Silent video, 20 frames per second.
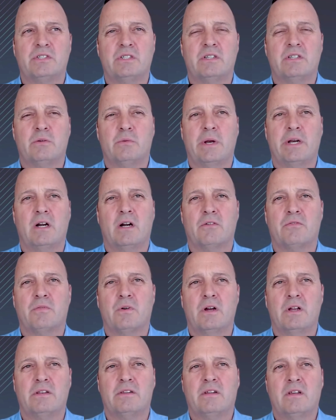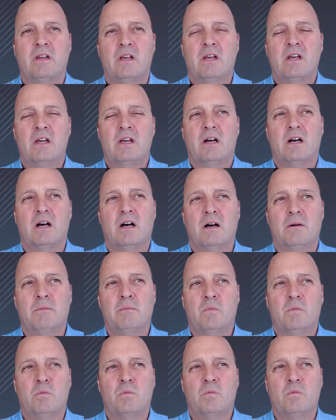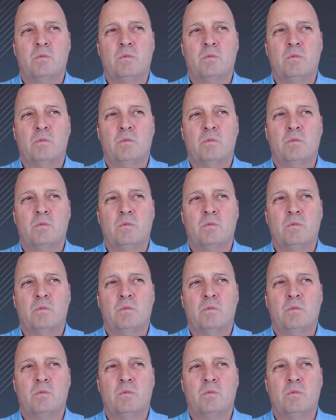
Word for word: in the radar front, um,